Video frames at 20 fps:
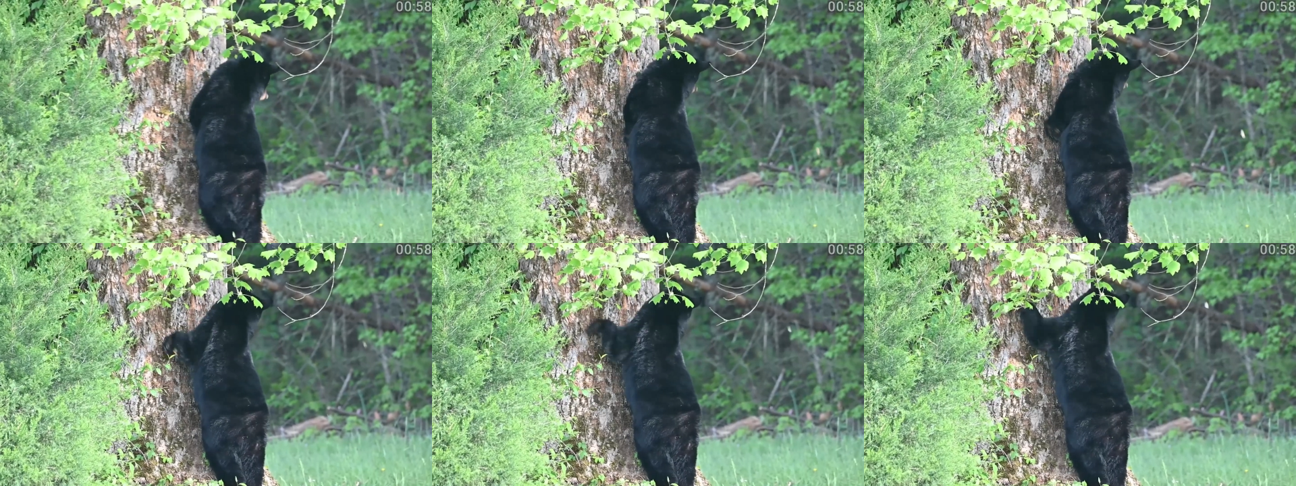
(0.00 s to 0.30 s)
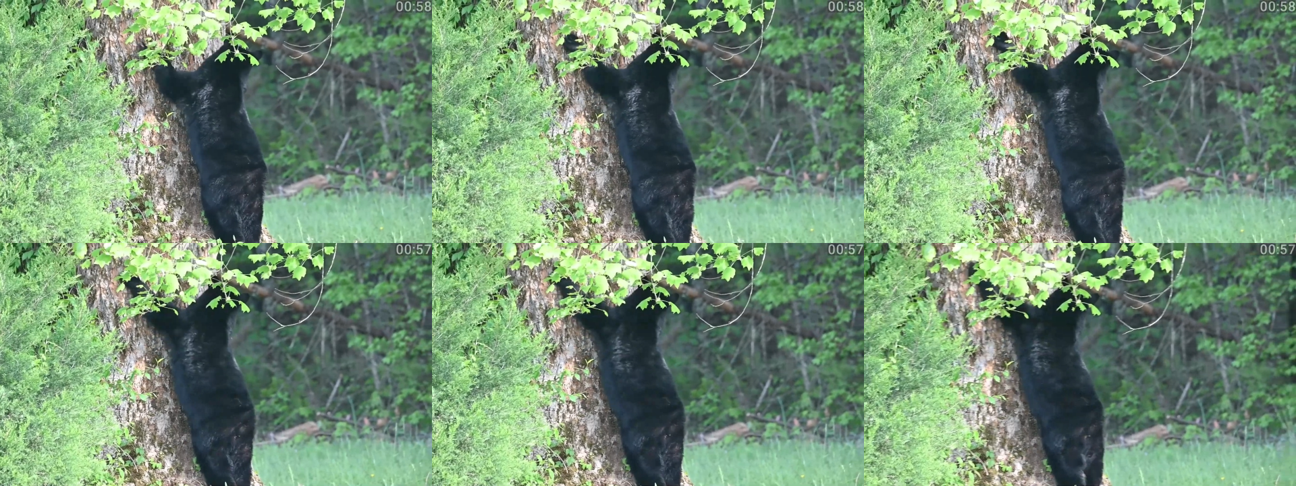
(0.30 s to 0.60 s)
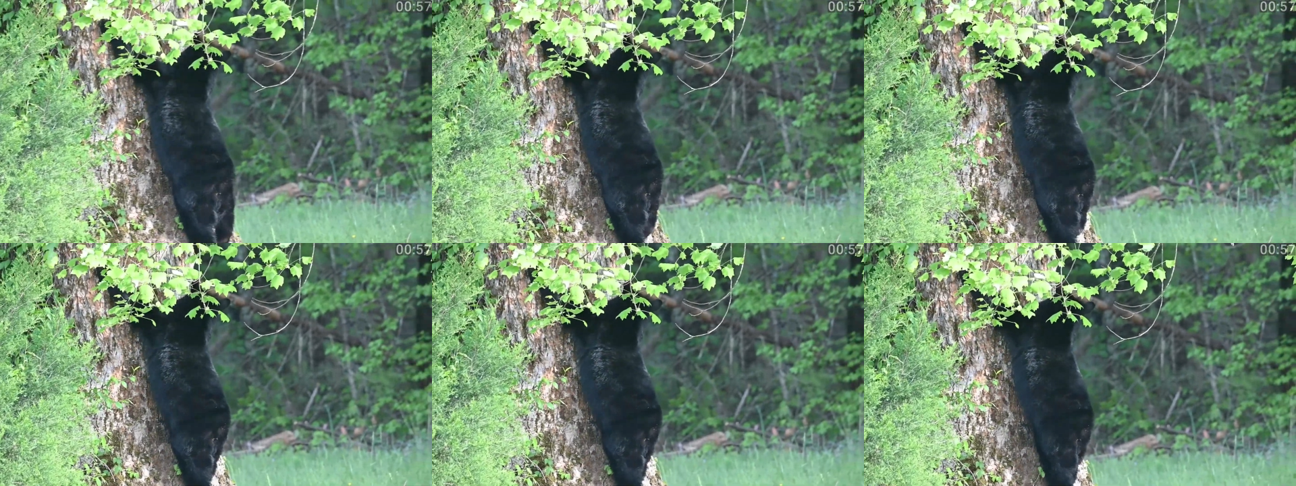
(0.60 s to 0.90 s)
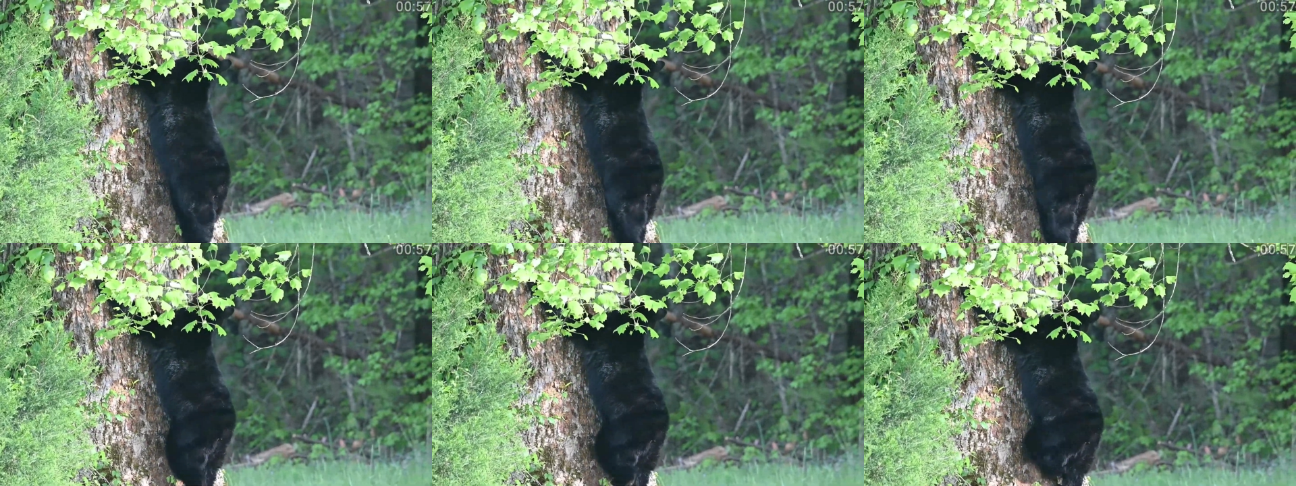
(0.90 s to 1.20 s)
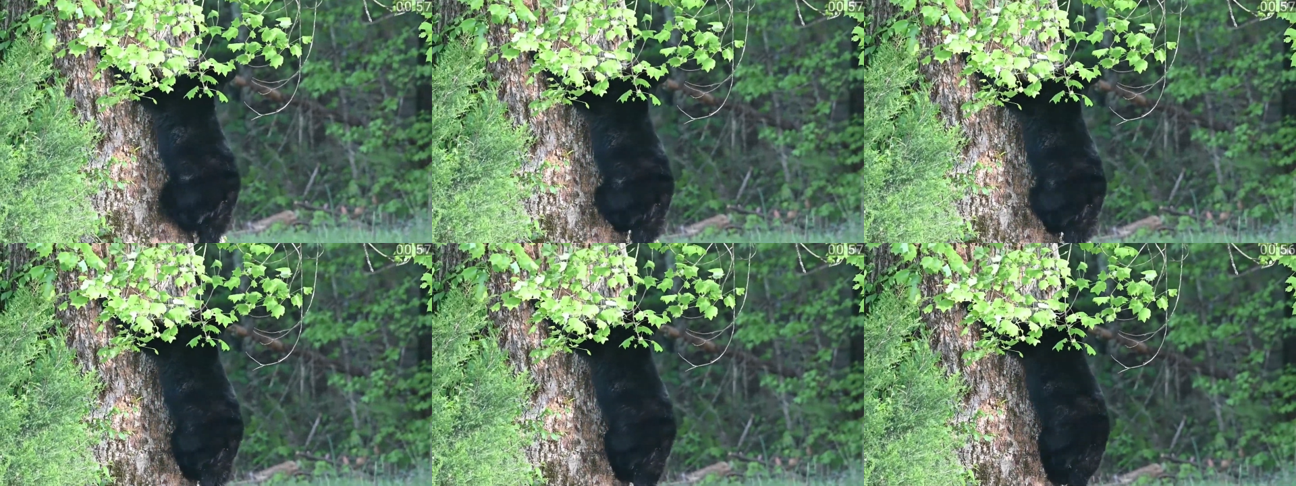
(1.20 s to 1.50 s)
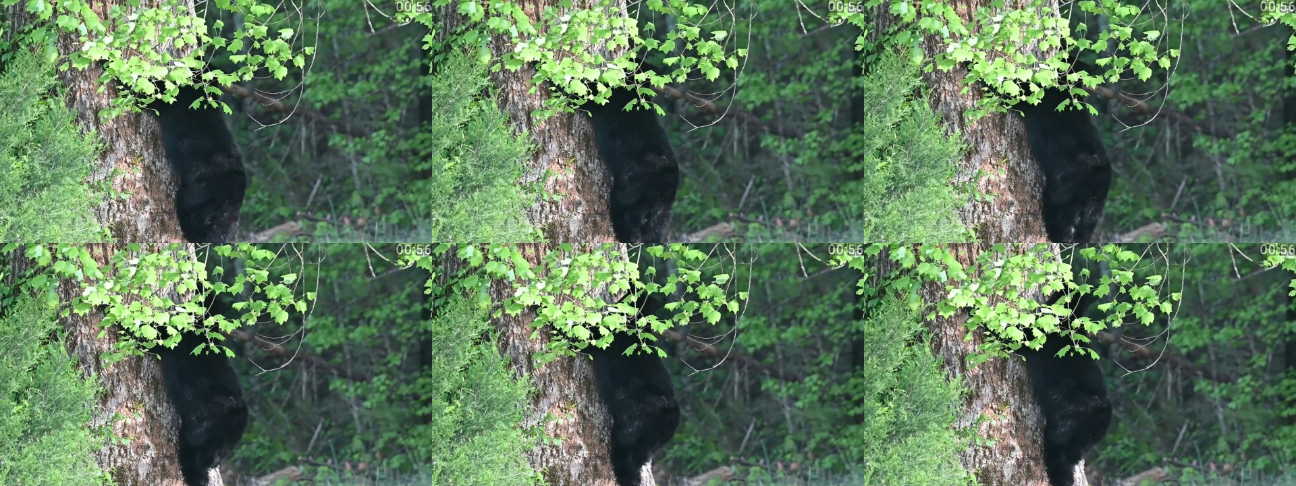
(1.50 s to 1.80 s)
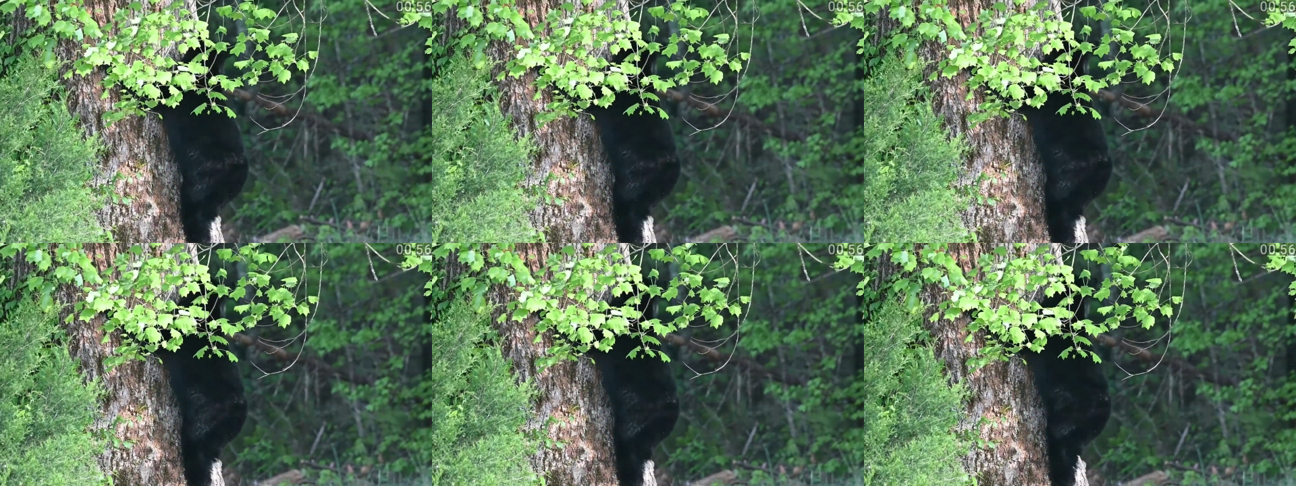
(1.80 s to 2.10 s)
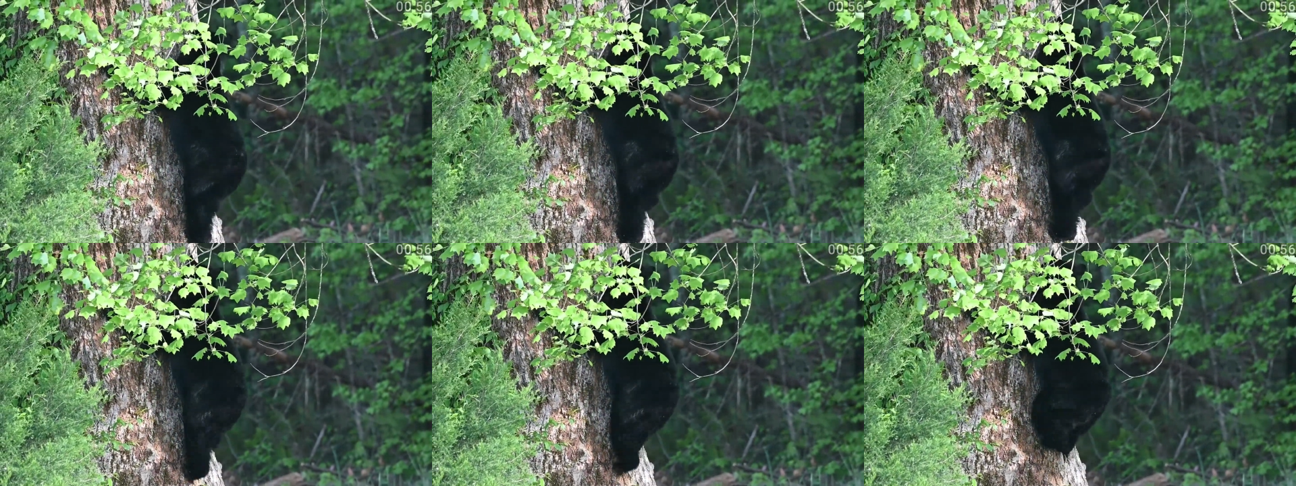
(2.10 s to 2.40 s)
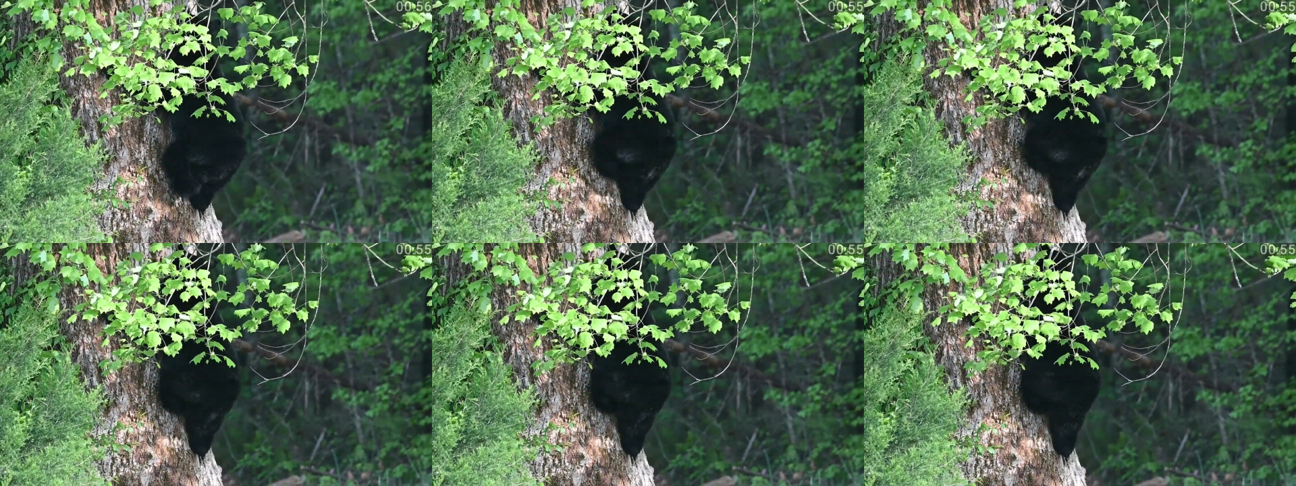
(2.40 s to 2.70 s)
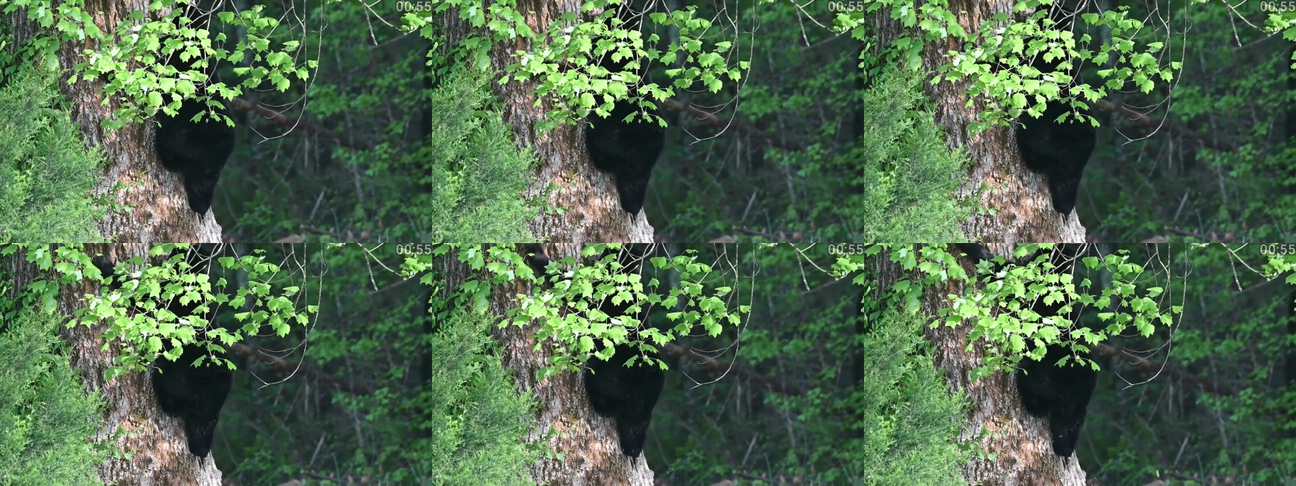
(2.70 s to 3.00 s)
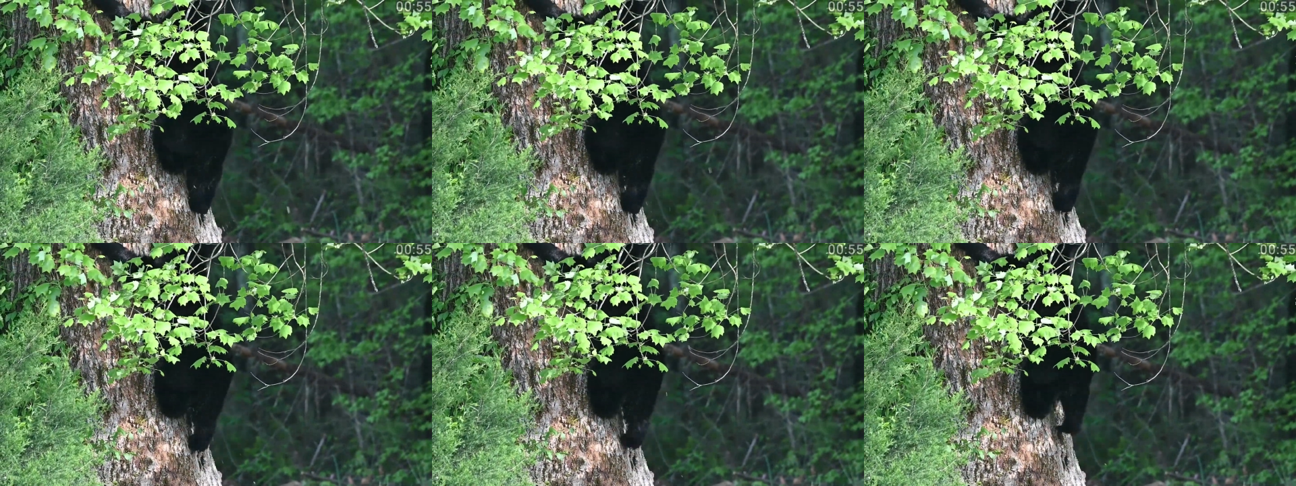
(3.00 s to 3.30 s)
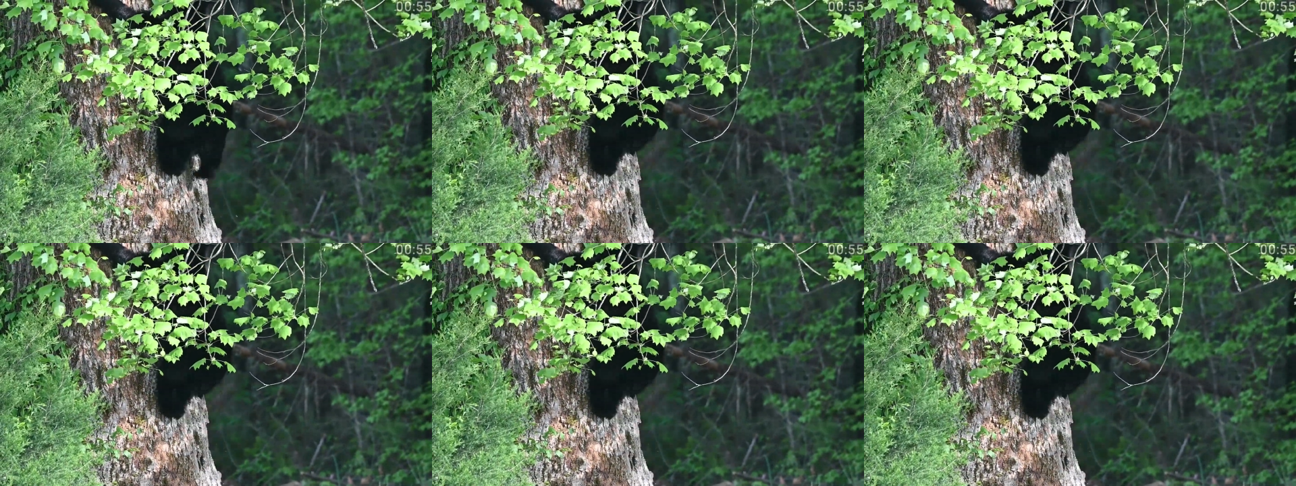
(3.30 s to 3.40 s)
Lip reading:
(no speaker visible)